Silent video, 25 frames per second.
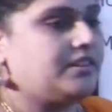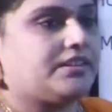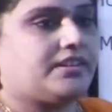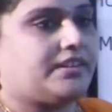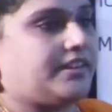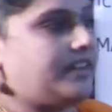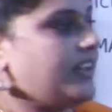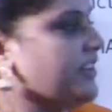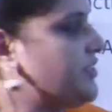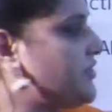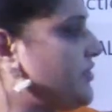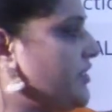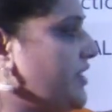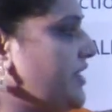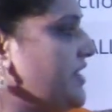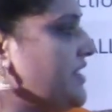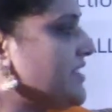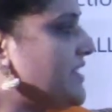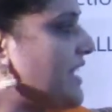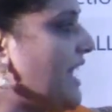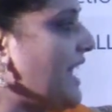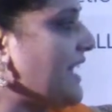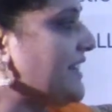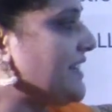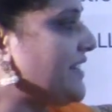Clear students?
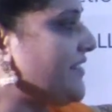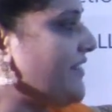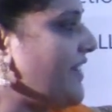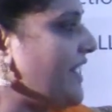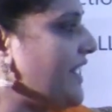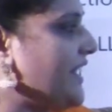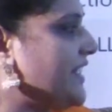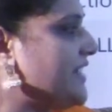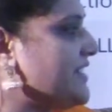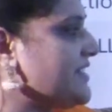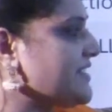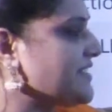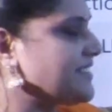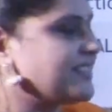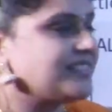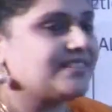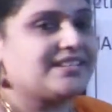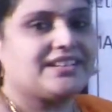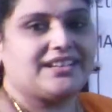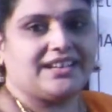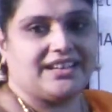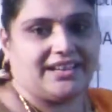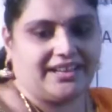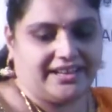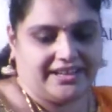Otherwise
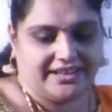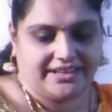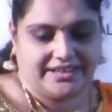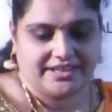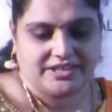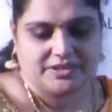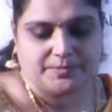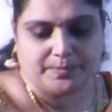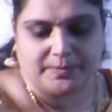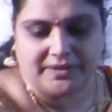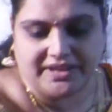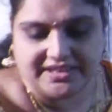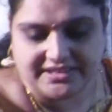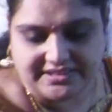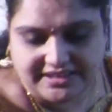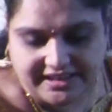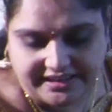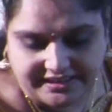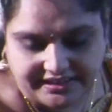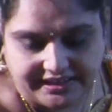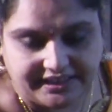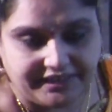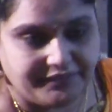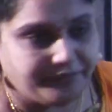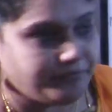it displays
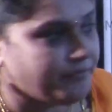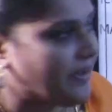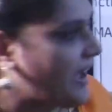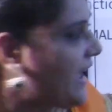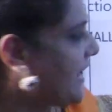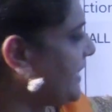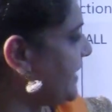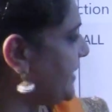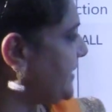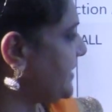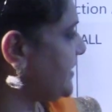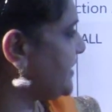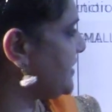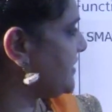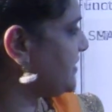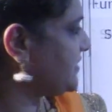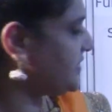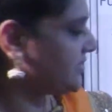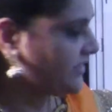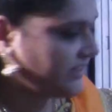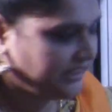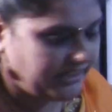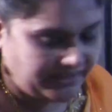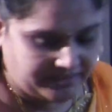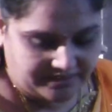like invalid.
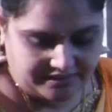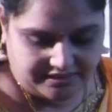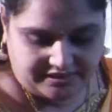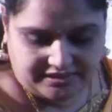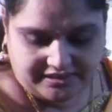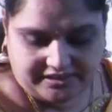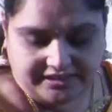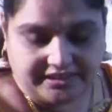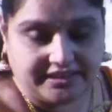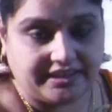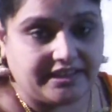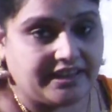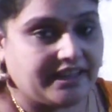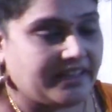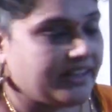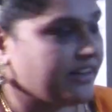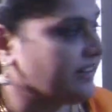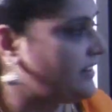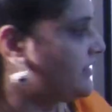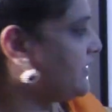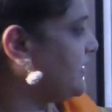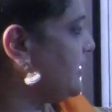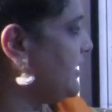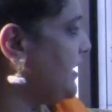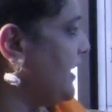See here,
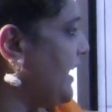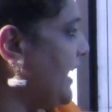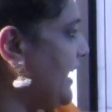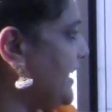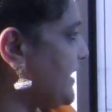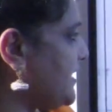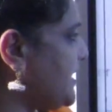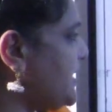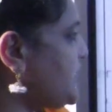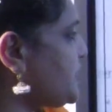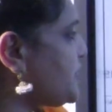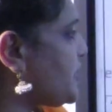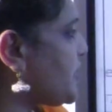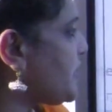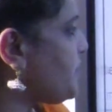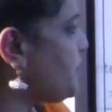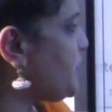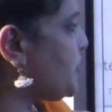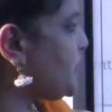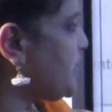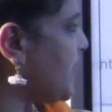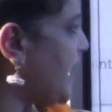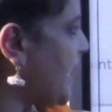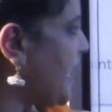I'll just remove the